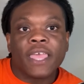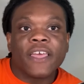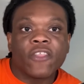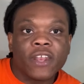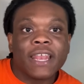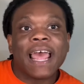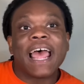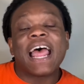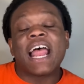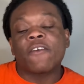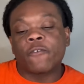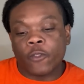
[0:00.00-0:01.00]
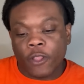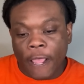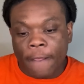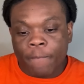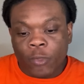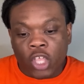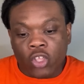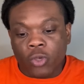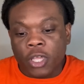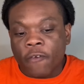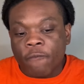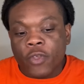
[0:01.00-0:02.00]
And then after that, you
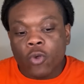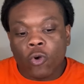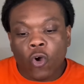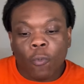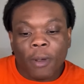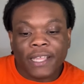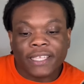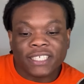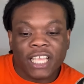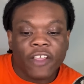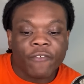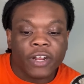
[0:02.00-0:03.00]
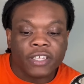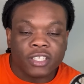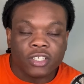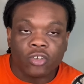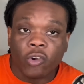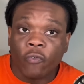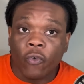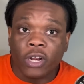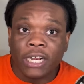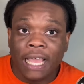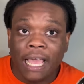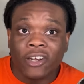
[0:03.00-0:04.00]
get a field goal by the San Francisco
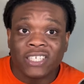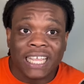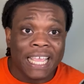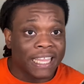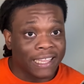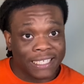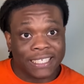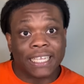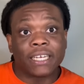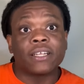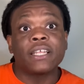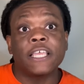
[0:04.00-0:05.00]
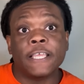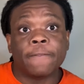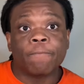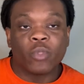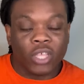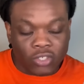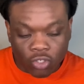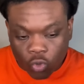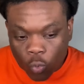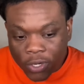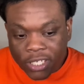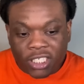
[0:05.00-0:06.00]
49ers. They take the lead. It's a
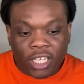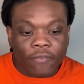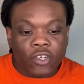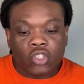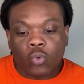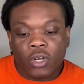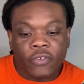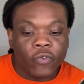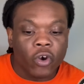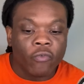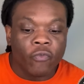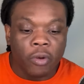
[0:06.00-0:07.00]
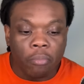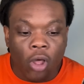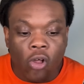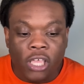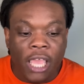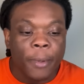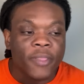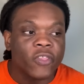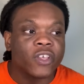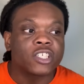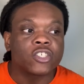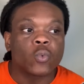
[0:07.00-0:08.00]
27-24 football game. And
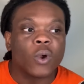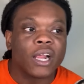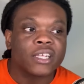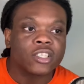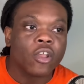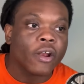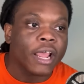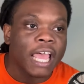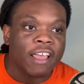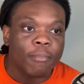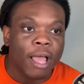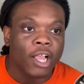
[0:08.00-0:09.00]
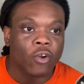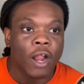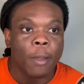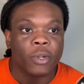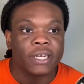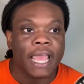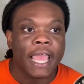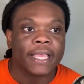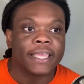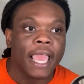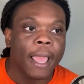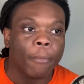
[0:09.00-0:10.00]
this is where I start to have my gripe with Dan
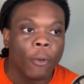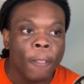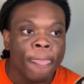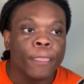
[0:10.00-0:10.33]
Campbell.